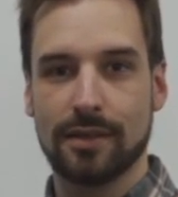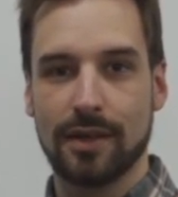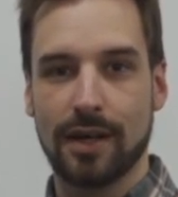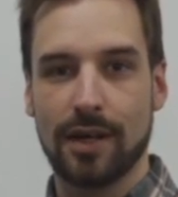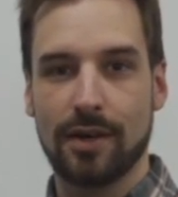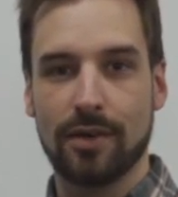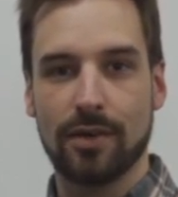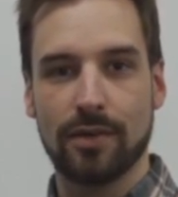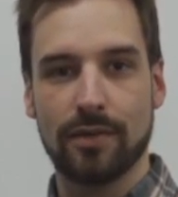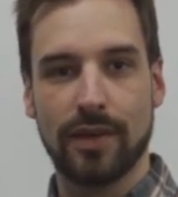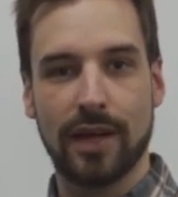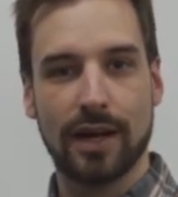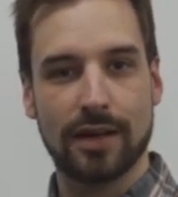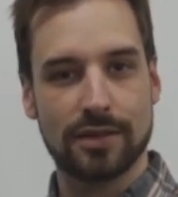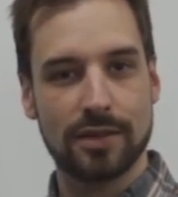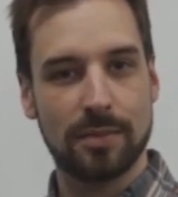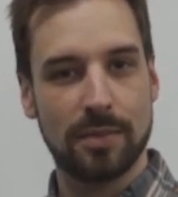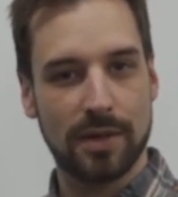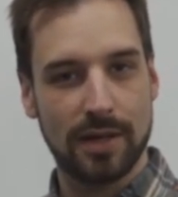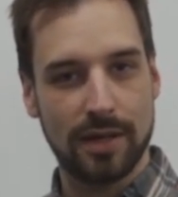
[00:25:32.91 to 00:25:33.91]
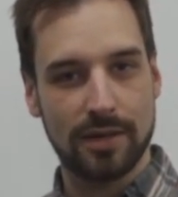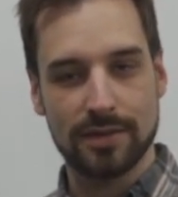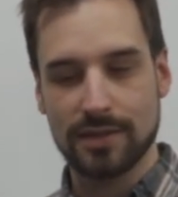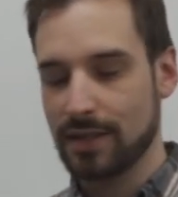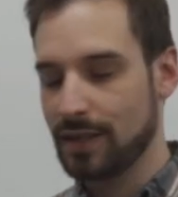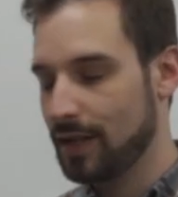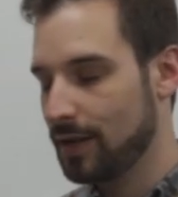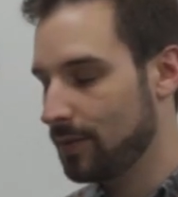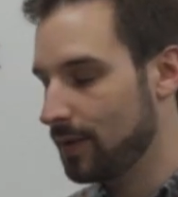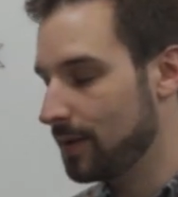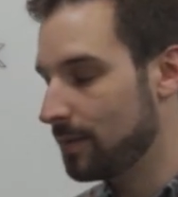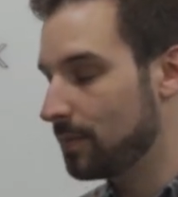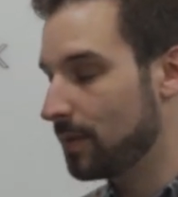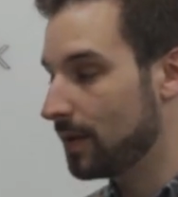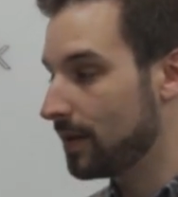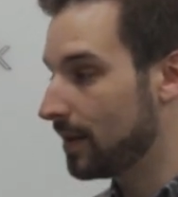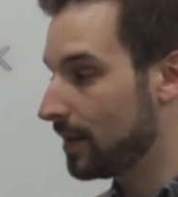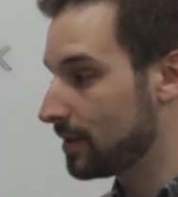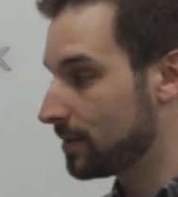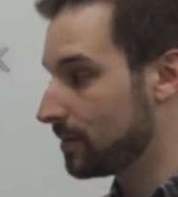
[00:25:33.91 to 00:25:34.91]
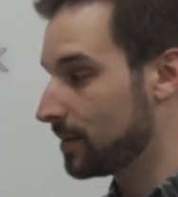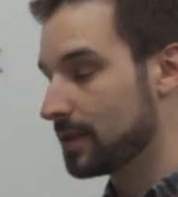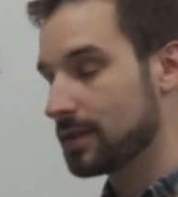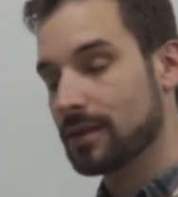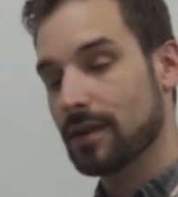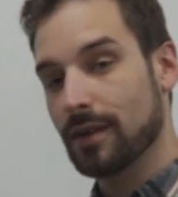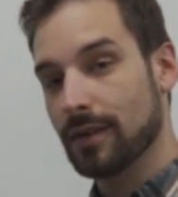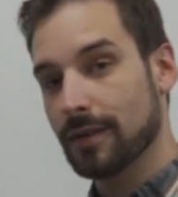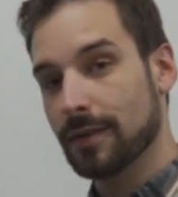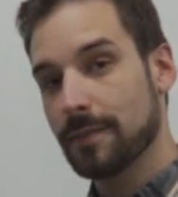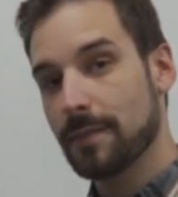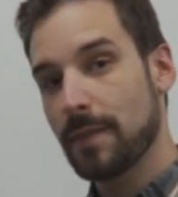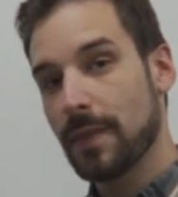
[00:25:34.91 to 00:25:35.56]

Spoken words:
I don't know if they actually pronounce it that way, but that's what it's called.